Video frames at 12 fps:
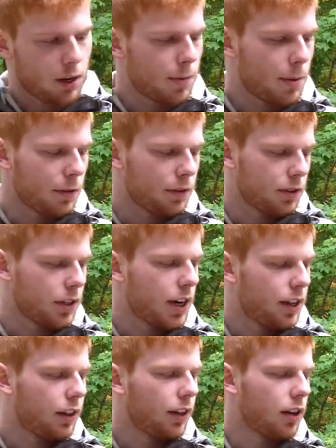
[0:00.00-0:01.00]
to remember if there's
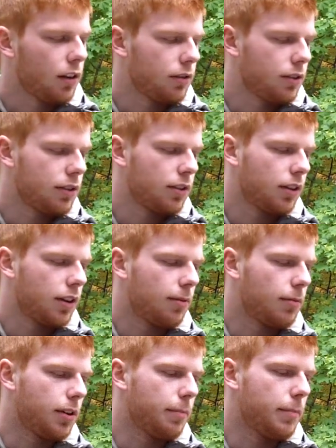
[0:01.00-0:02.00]
anything else
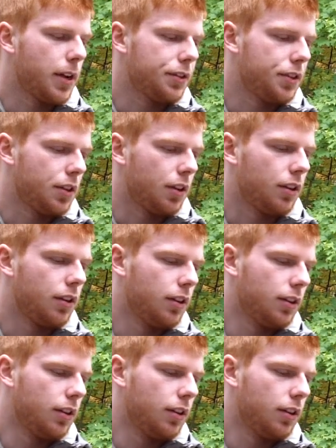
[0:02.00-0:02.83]
I want to mention.